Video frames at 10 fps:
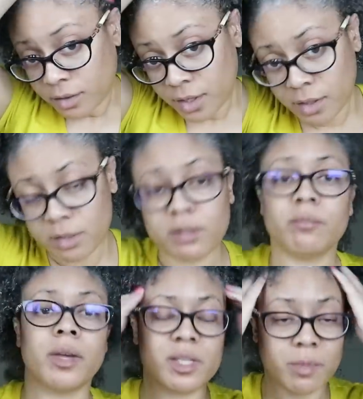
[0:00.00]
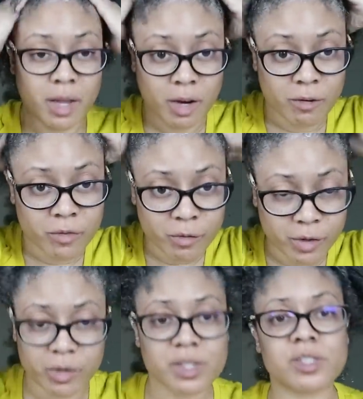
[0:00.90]
It makes my hair feel
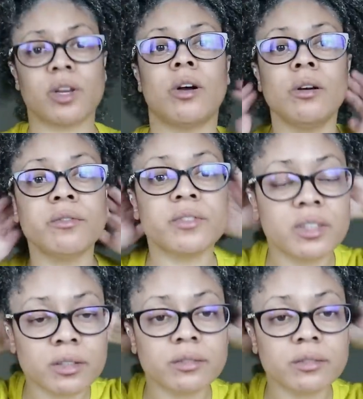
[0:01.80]
very soft.